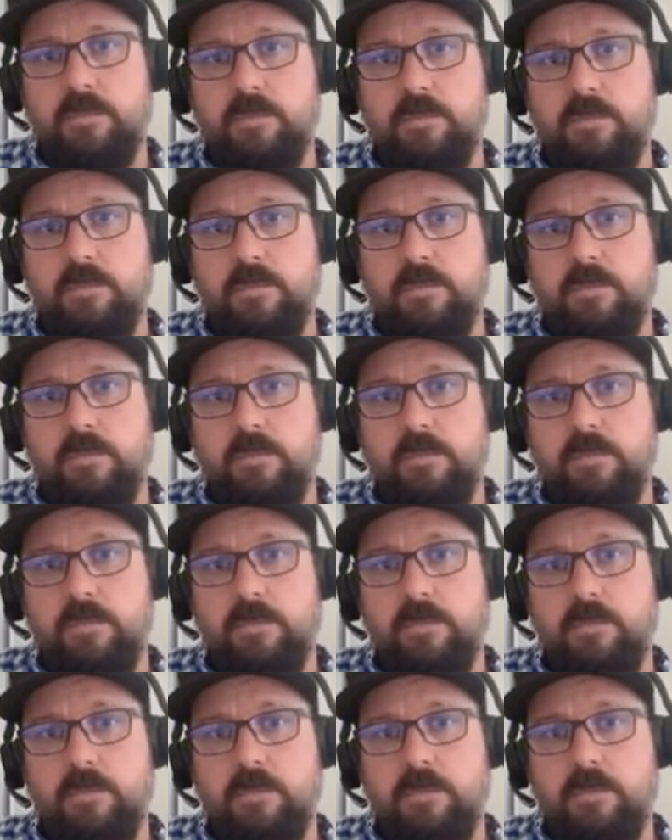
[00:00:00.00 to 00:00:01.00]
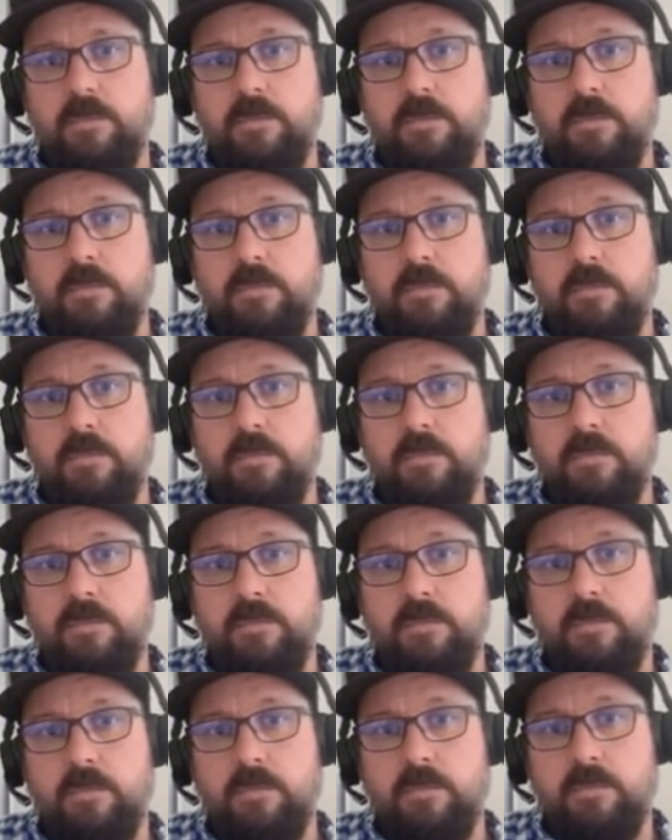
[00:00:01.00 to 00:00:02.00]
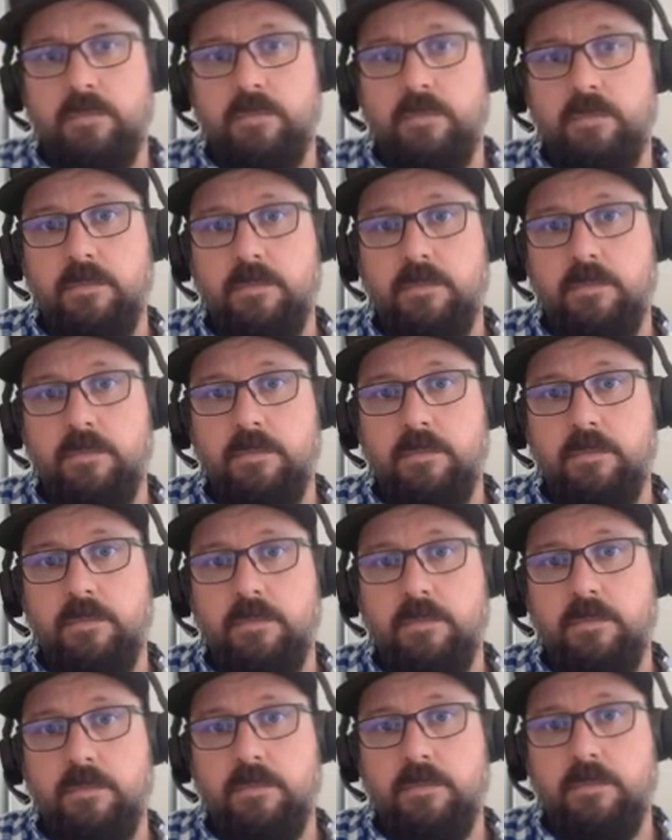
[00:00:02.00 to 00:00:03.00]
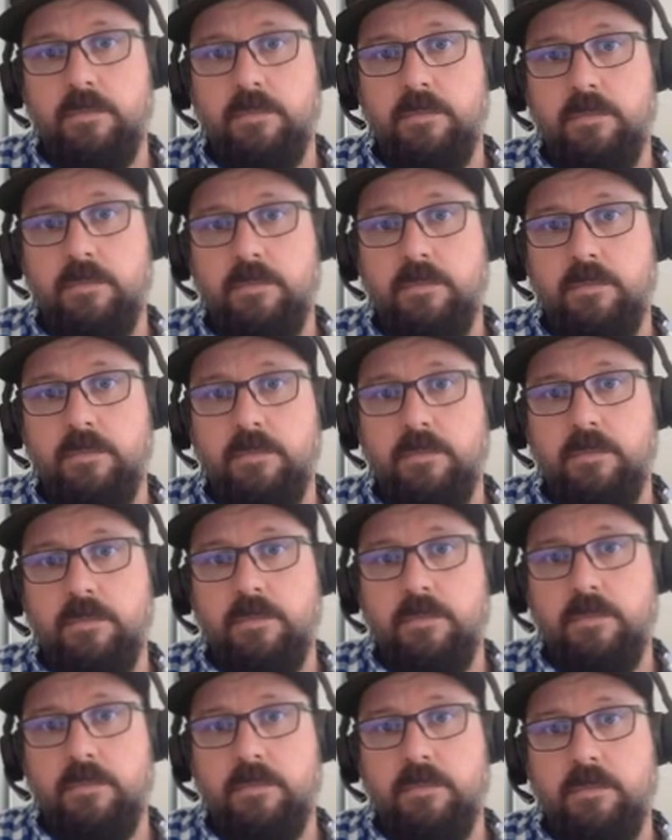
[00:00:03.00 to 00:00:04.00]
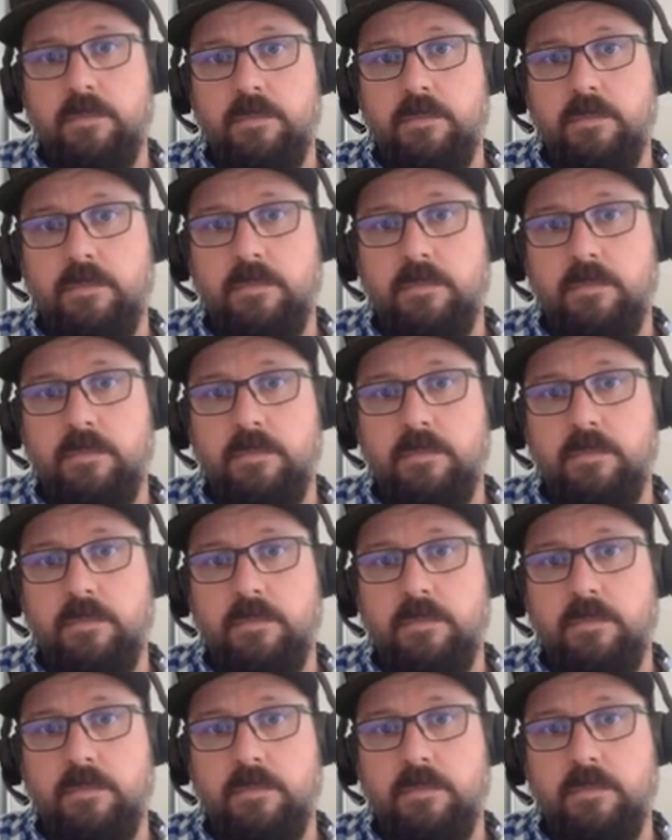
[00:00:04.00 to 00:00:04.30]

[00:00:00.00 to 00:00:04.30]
(silent)